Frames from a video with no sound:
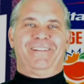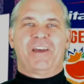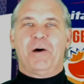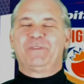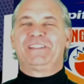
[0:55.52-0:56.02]

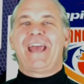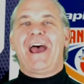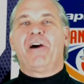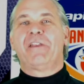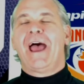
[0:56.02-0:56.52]
Thumbs
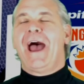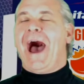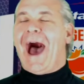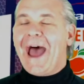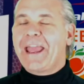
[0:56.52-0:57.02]
down.
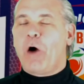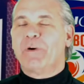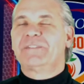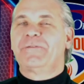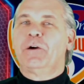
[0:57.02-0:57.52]
I
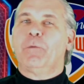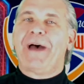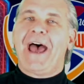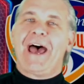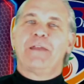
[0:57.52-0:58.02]
always feel
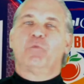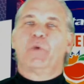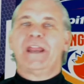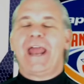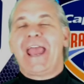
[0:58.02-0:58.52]
bad
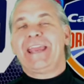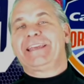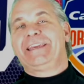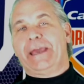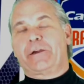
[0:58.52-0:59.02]
when a
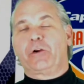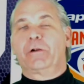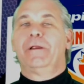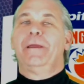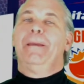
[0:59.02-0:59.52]

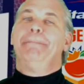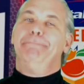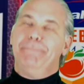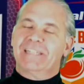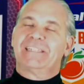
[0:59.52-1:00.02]
kicker
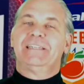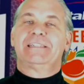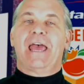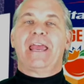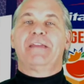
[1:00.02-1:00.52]

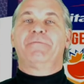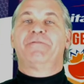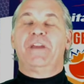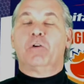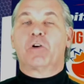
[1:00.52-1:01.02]
misses a
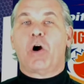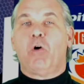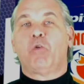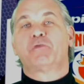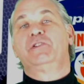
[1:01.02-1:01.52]
field
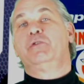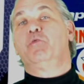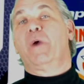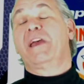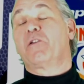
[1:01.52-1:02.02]
goal to
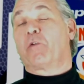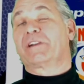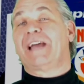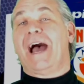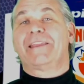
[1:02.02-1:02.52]
win
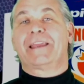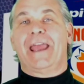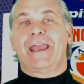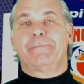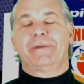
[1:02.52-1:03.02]
or tie the
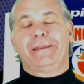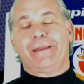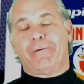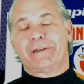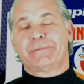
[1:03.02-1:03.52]
game. It
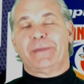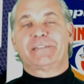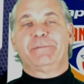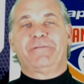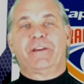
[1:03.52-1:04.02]
always makes me